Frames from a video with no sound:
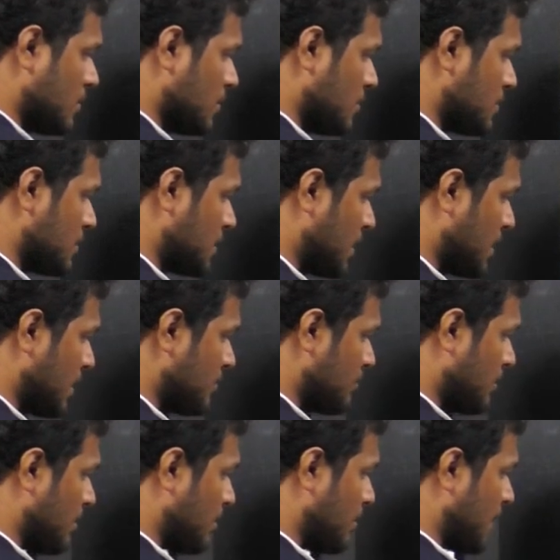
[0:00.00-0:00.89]
shutterings
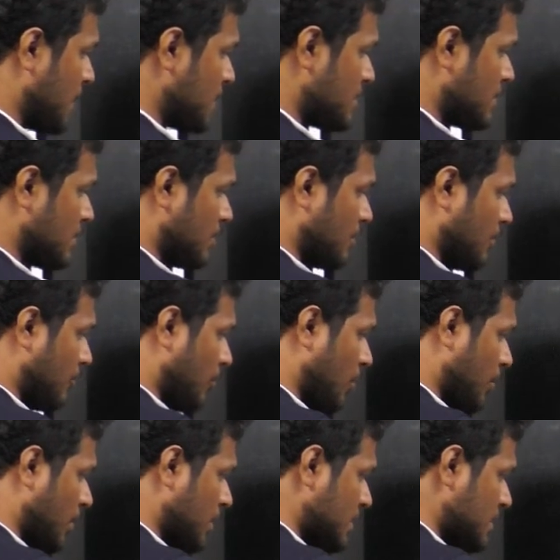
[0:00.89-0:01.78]
will be placed.
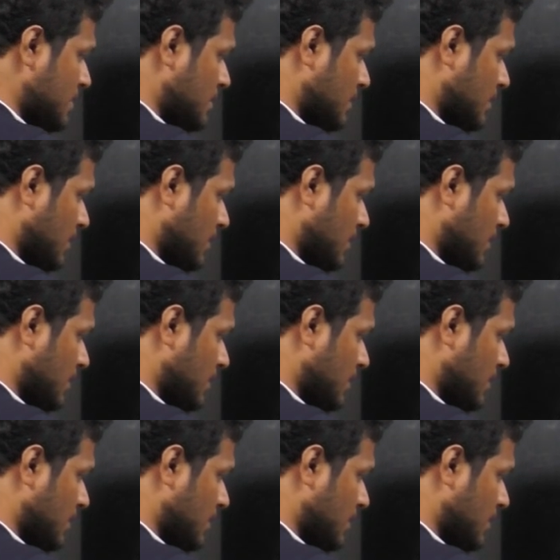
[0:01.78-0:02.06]
Over this,